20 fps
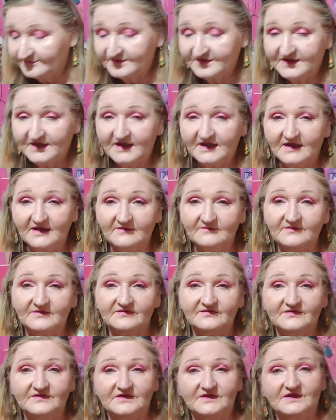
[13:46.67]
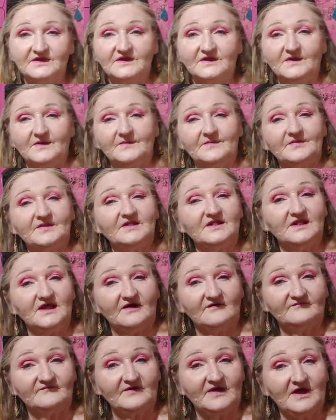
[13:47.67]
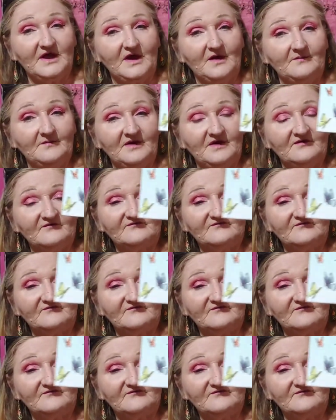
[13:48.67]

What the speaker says: we have the La Femme